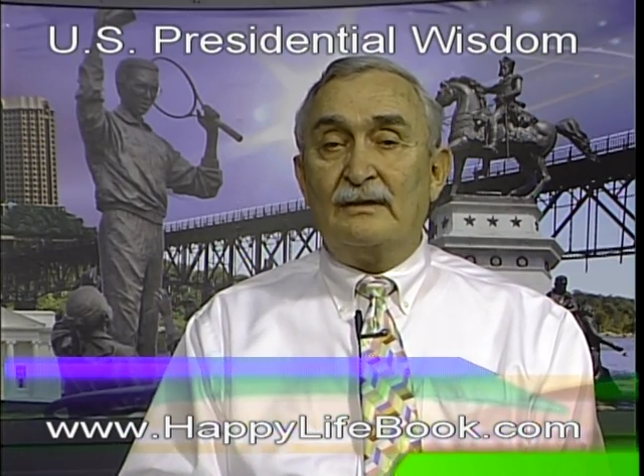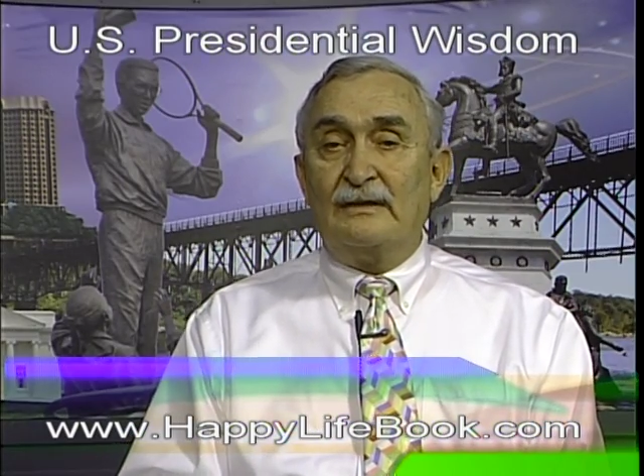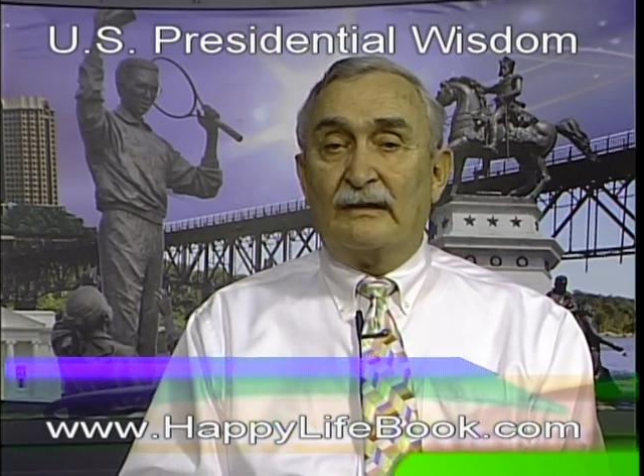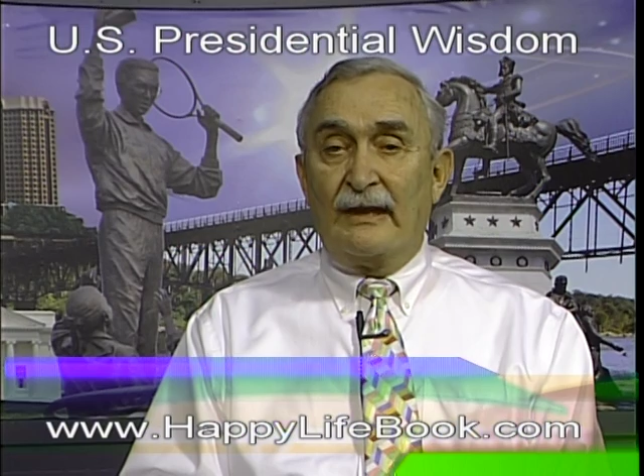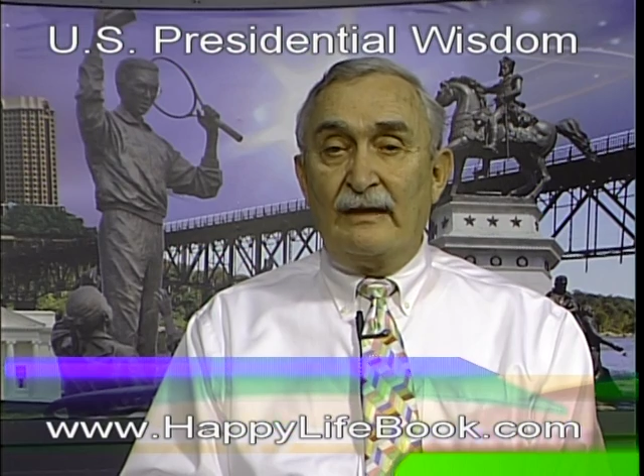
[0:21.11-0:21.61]

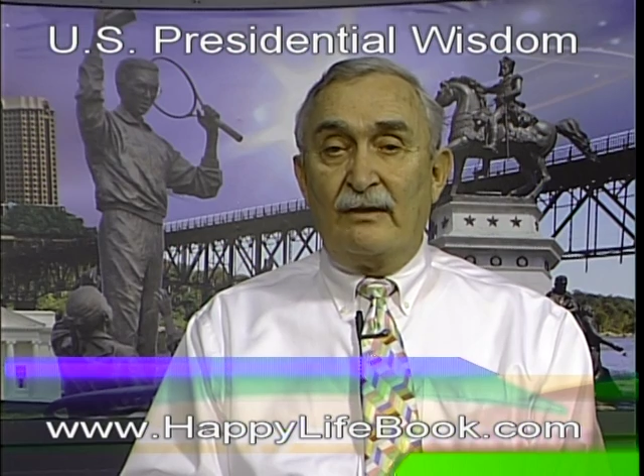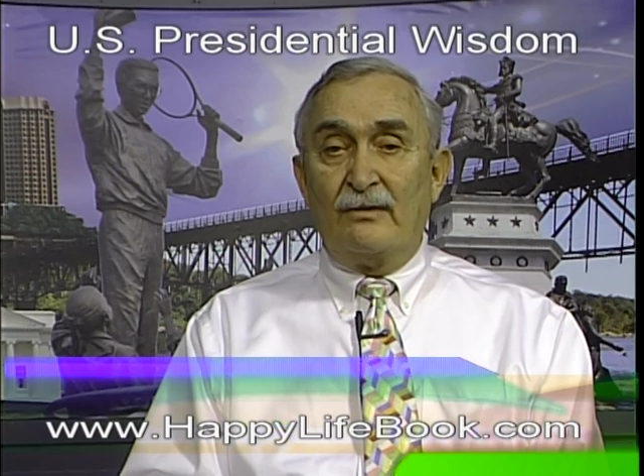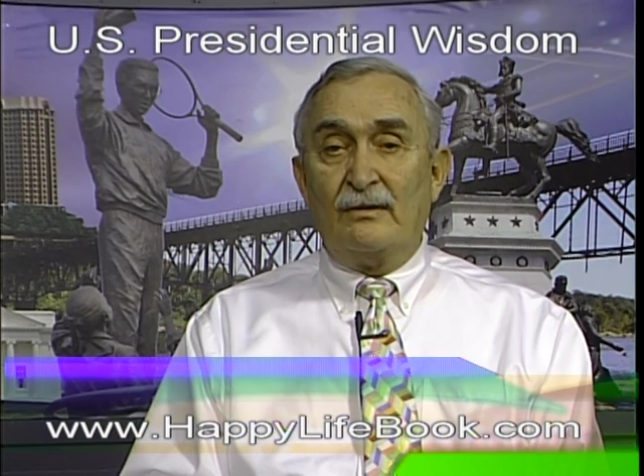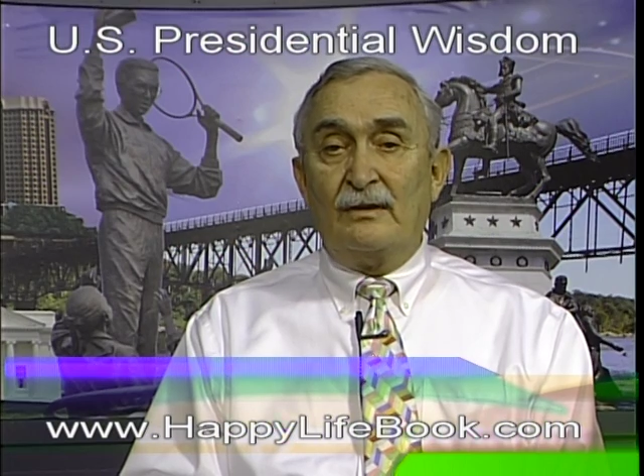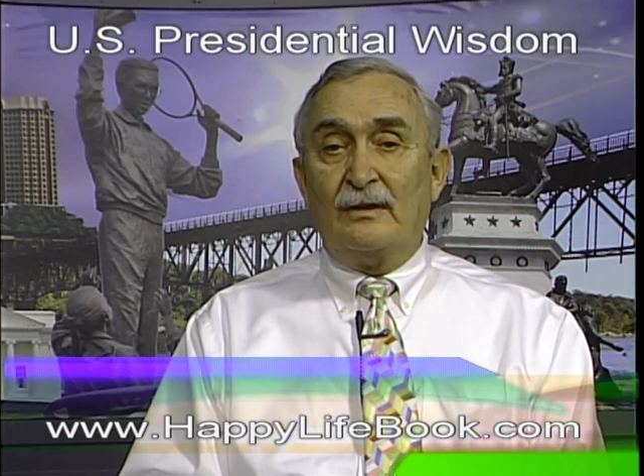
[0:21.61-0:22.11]

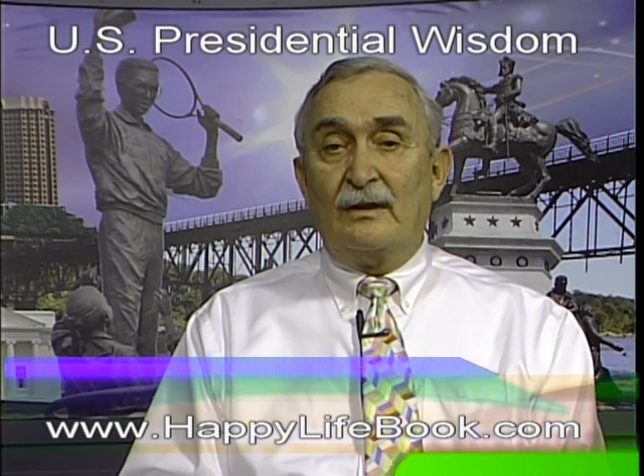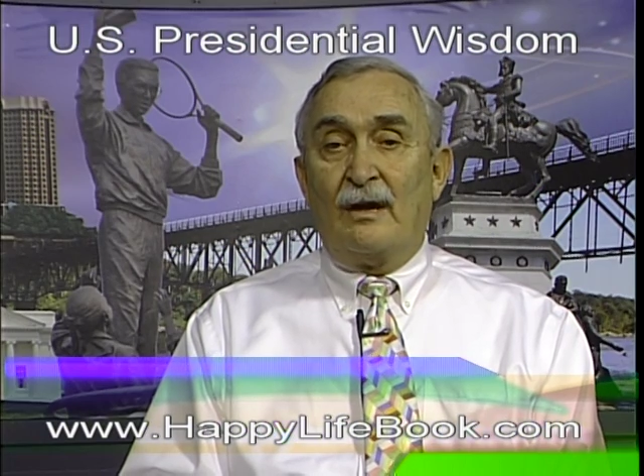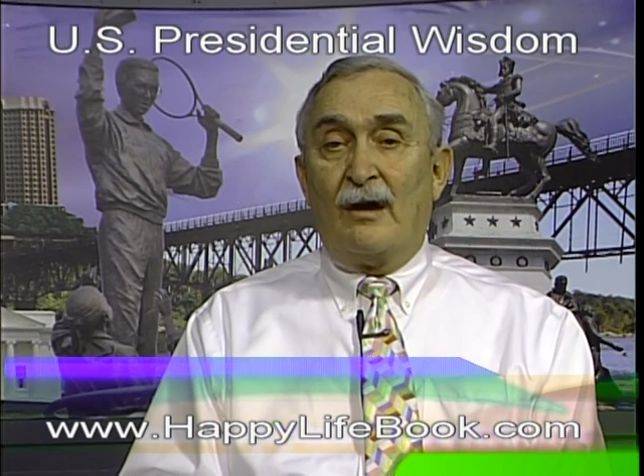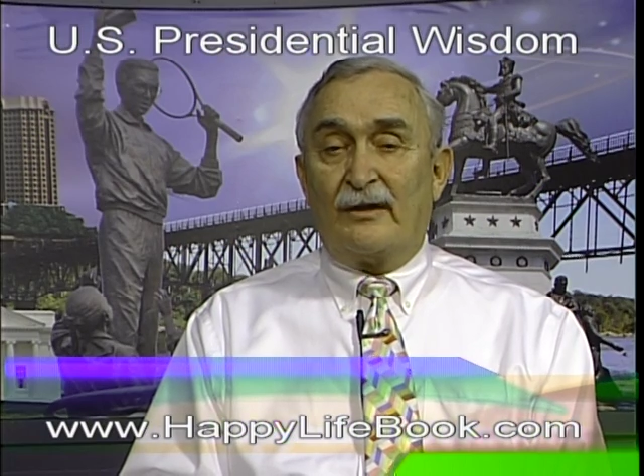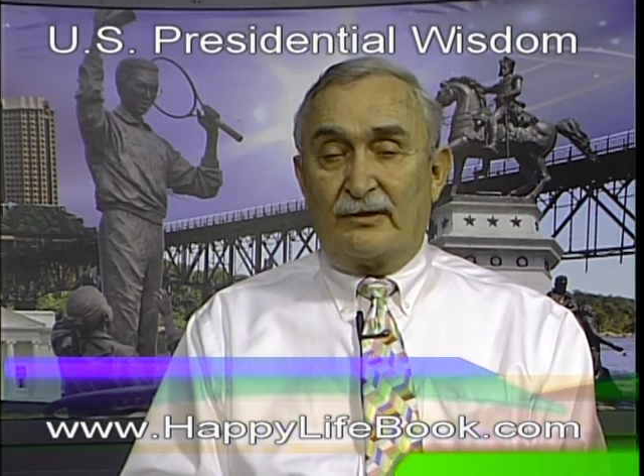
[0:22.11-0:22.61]
Delano
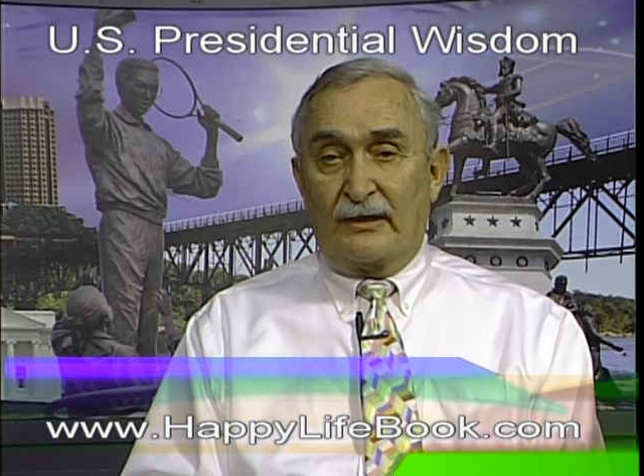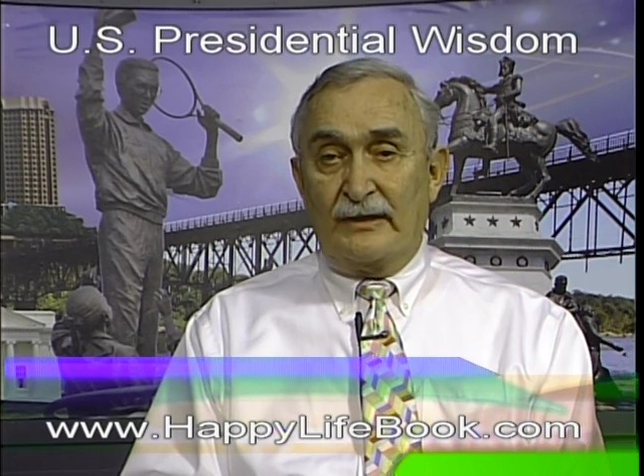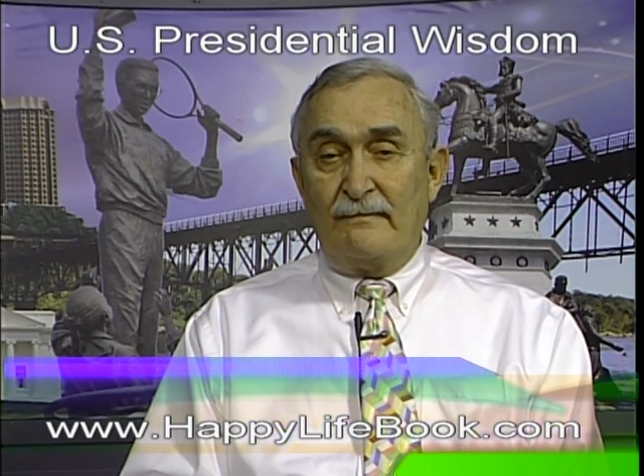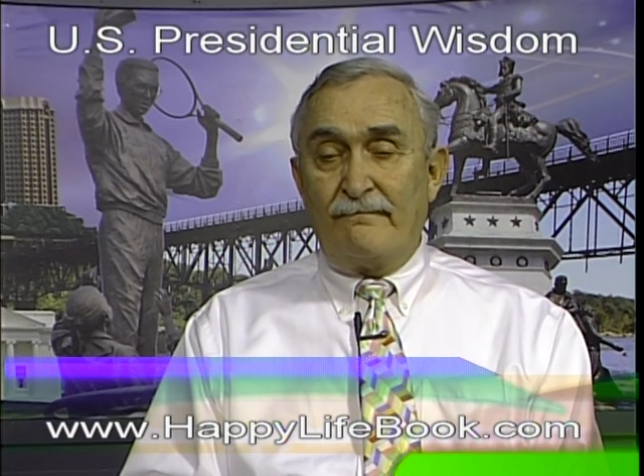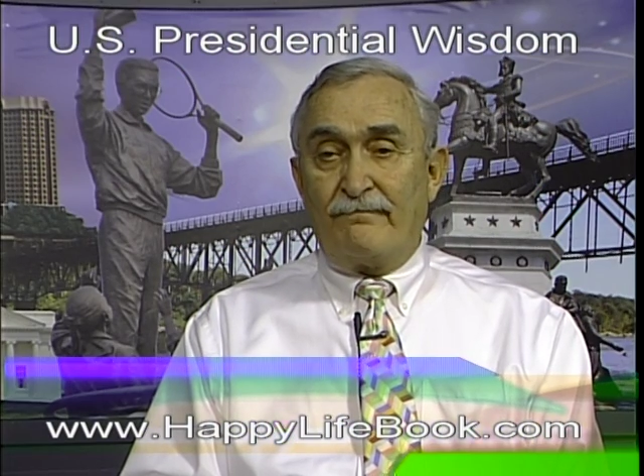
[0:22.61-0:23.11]
Hotterly.